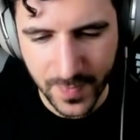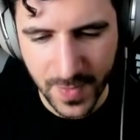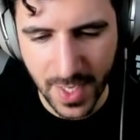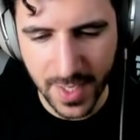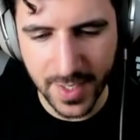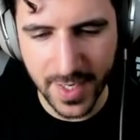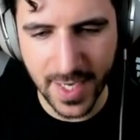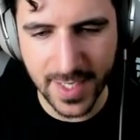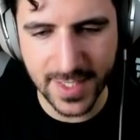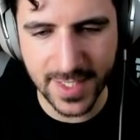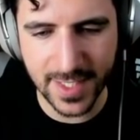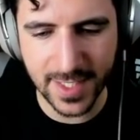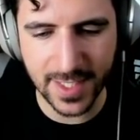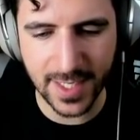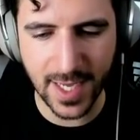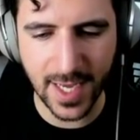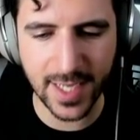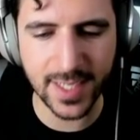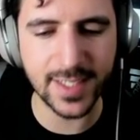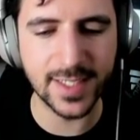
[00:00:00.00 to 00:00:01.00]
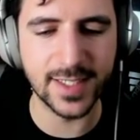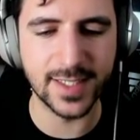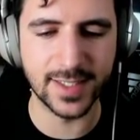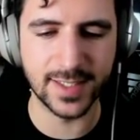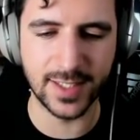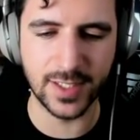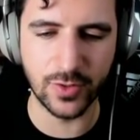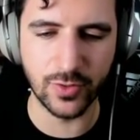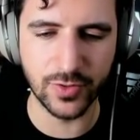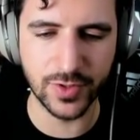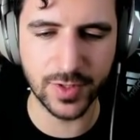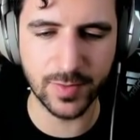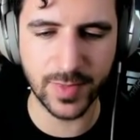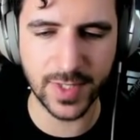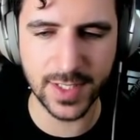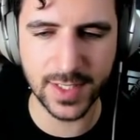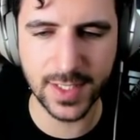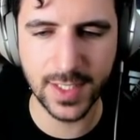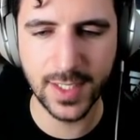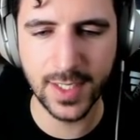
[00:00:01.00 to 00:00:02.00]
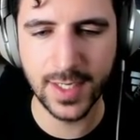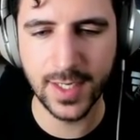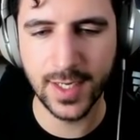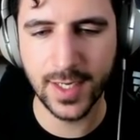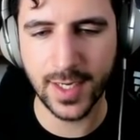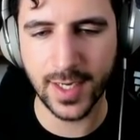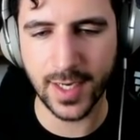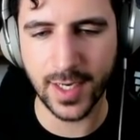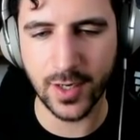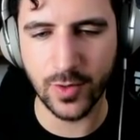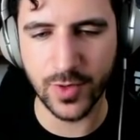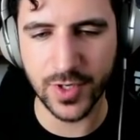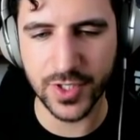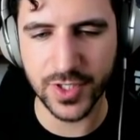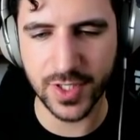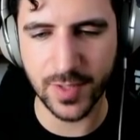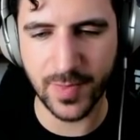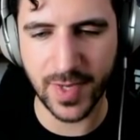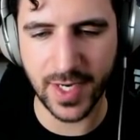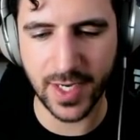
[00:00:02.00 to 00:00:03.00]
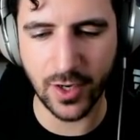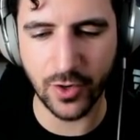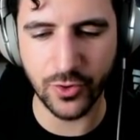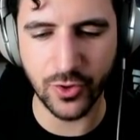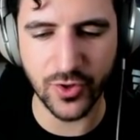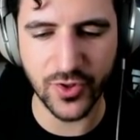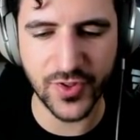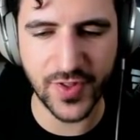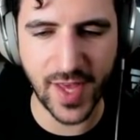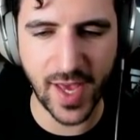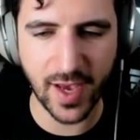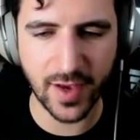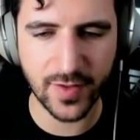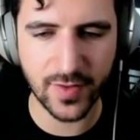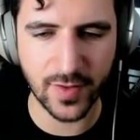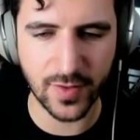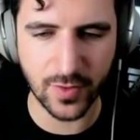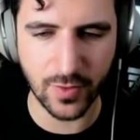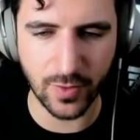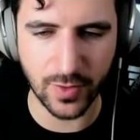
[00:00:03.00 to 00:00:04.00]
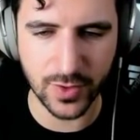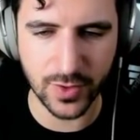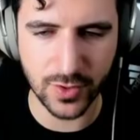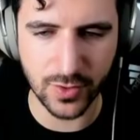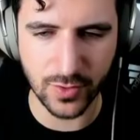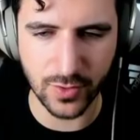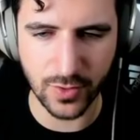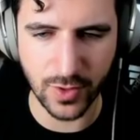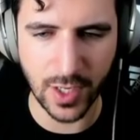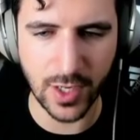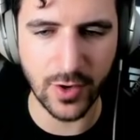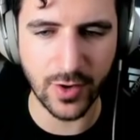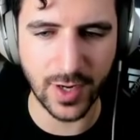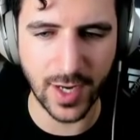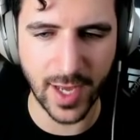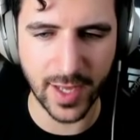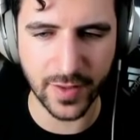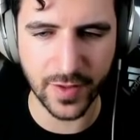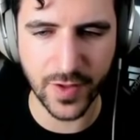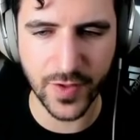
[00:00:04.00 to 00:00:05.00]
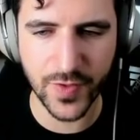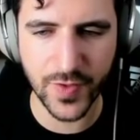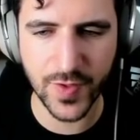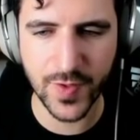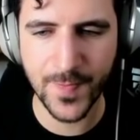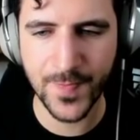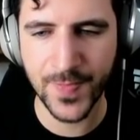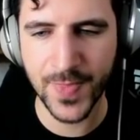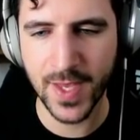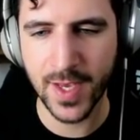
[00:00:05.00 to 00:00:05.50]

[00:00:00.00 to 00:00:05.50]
Next thing in line is the ultimate, which depending on your stacks is going to look like this.